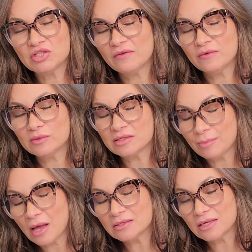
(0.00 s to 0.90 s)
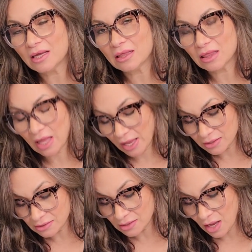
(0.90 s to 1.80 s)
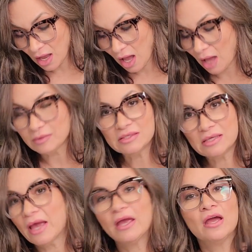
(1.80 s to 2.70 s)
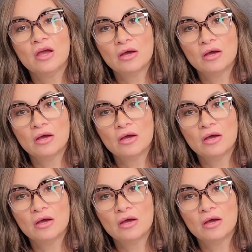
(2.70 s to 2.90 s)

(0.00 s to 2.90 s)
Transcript: If it was depositing less, I would say,